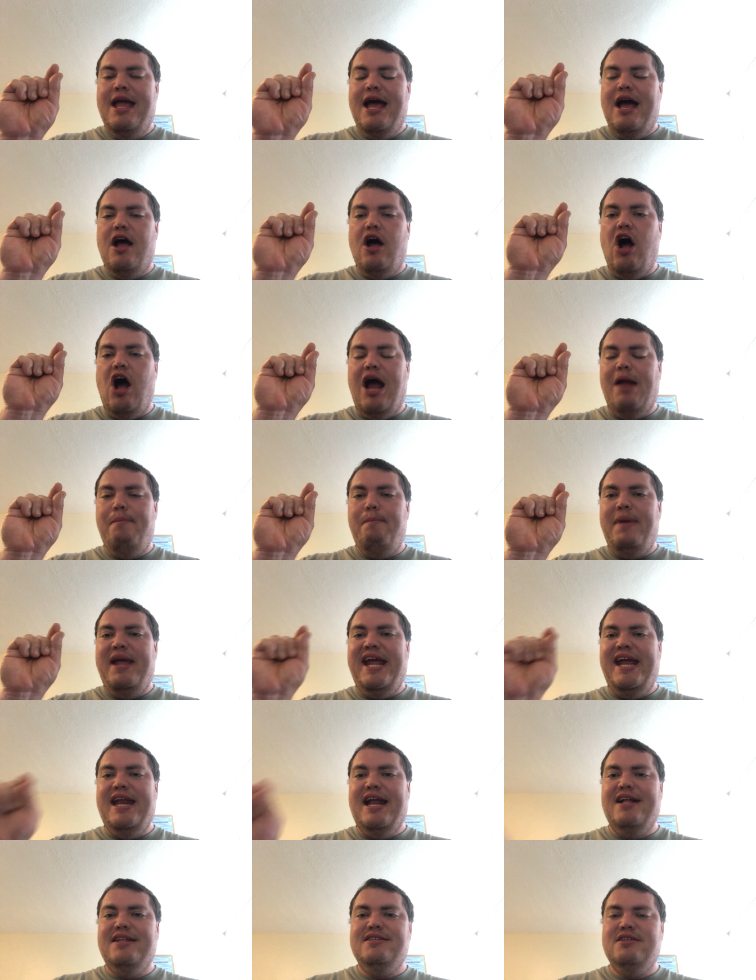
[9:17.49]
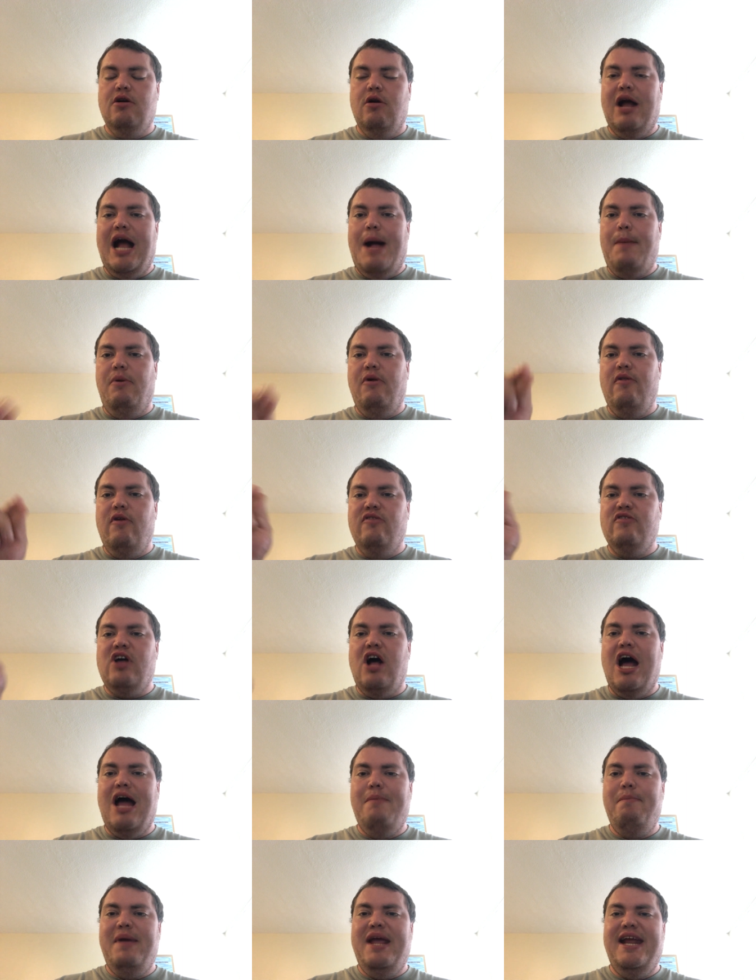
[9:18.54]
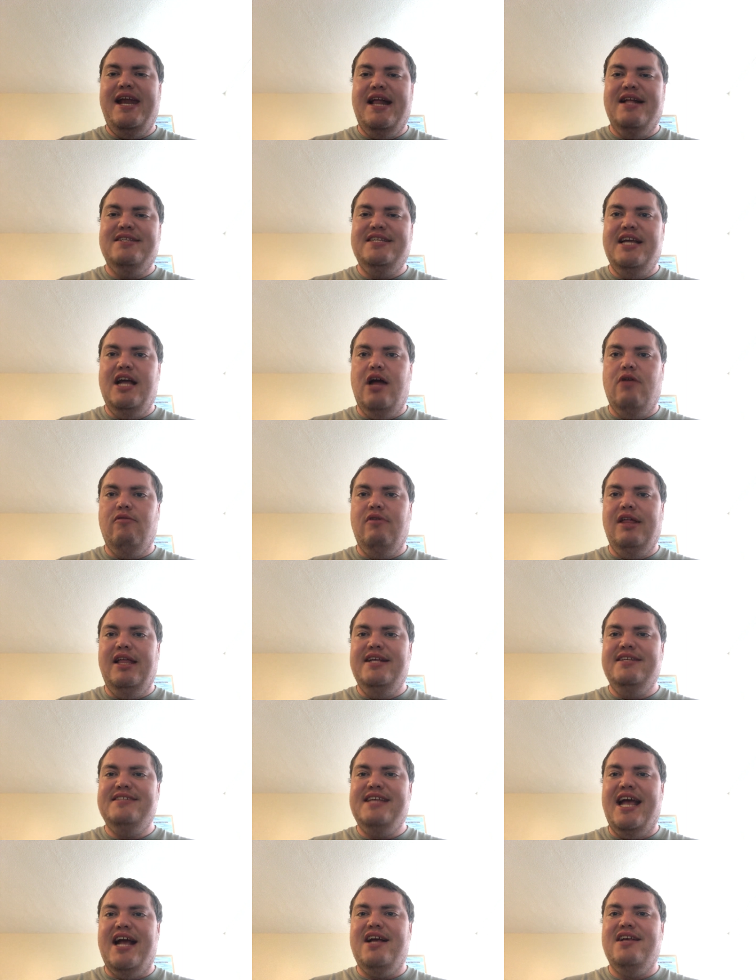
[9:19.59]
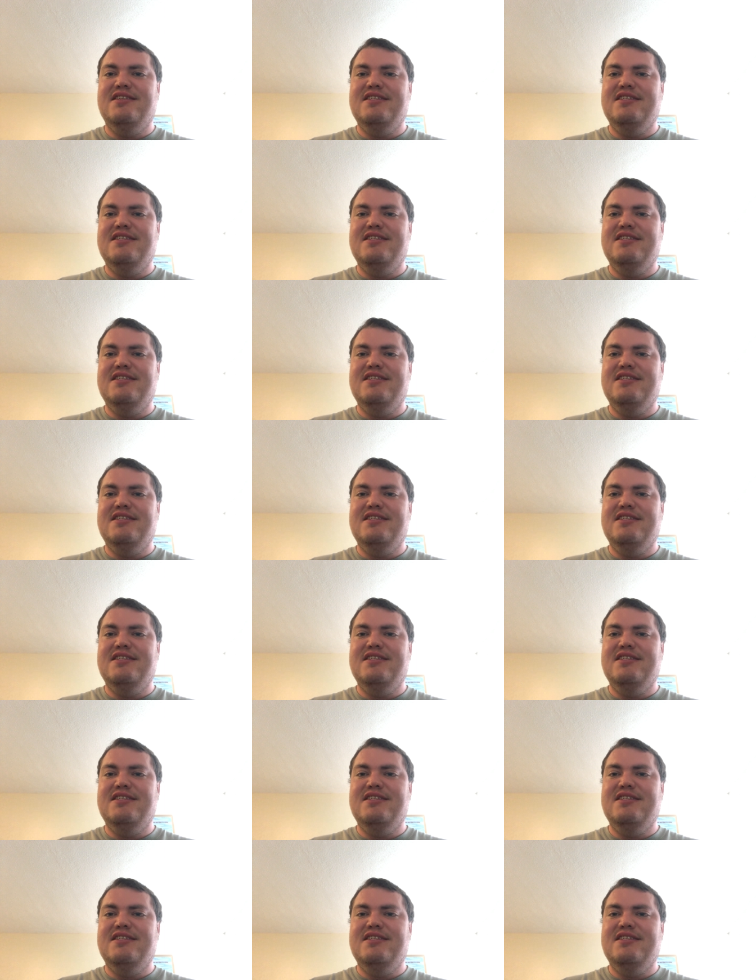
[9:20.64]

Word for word: hot peanuts or a couple of those hot peanuts and he got really sick.